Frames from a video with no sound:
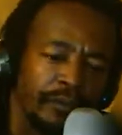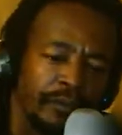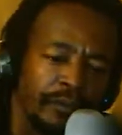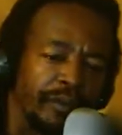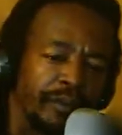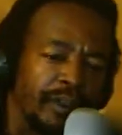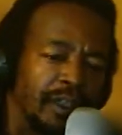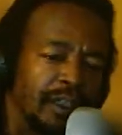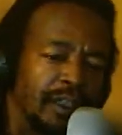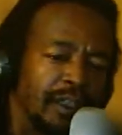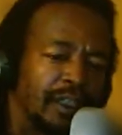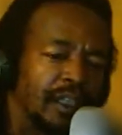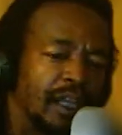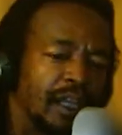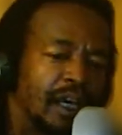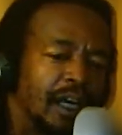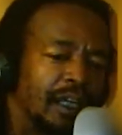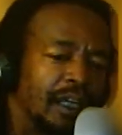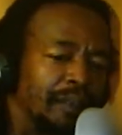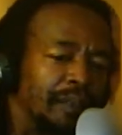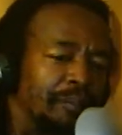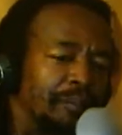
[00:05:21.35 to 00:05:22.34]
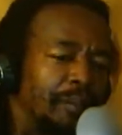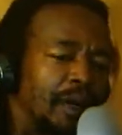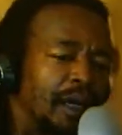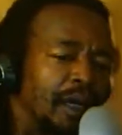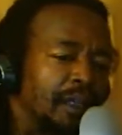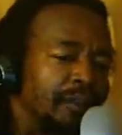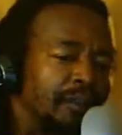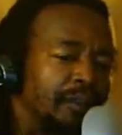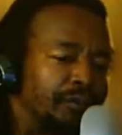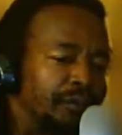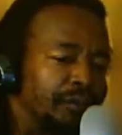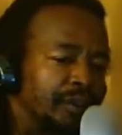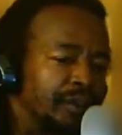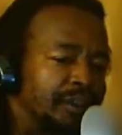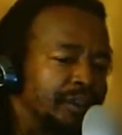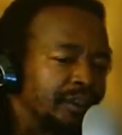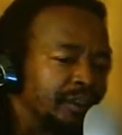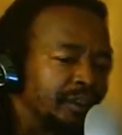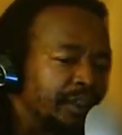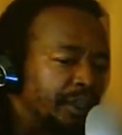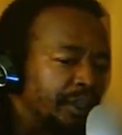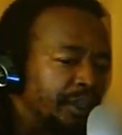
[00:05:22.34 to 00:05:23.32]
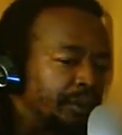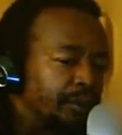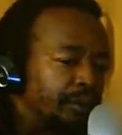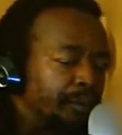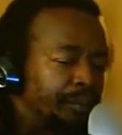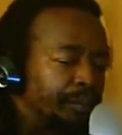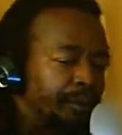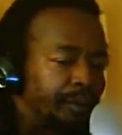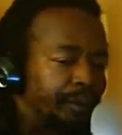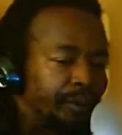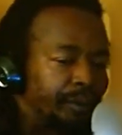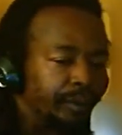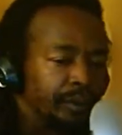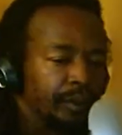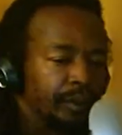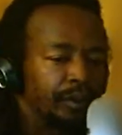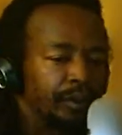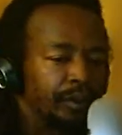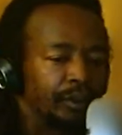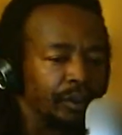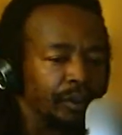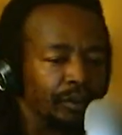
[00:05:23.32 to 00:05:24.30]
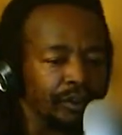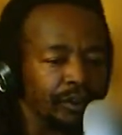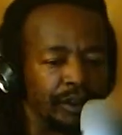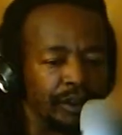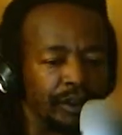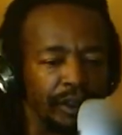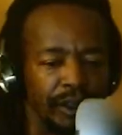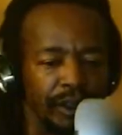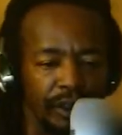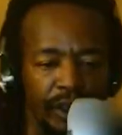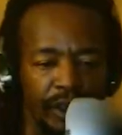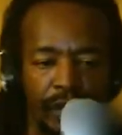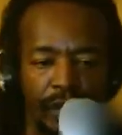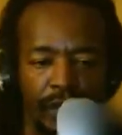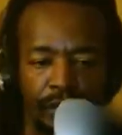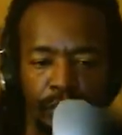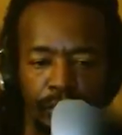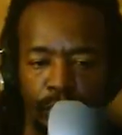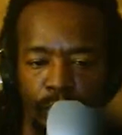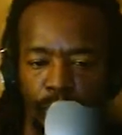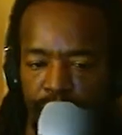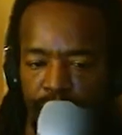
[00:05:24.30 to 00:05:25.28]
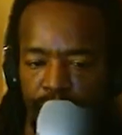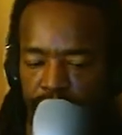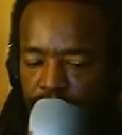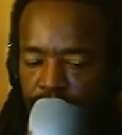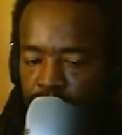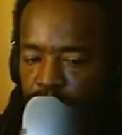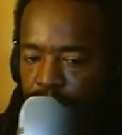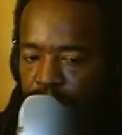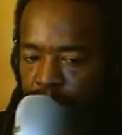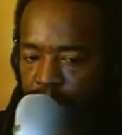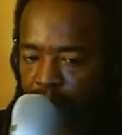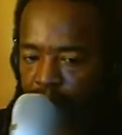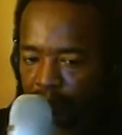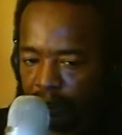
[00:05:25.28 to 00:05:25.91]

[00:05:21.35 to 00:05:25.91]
feline mindfulness therapy, courtesy of Dr. Whiskers.